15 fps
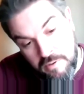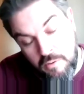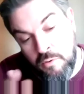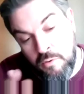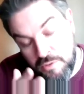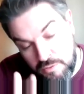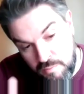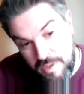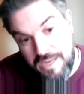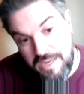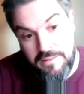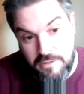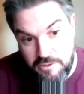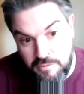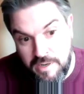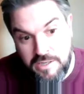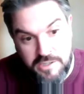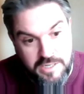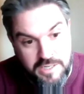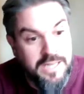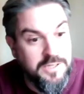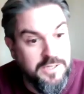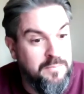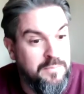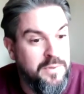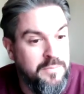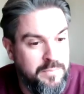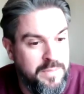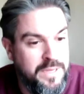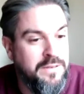or swinging the direction, it hasn't
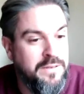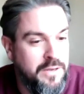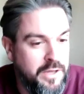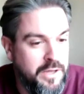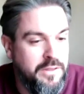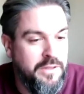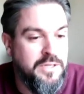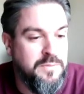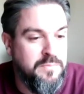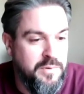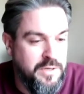been like this,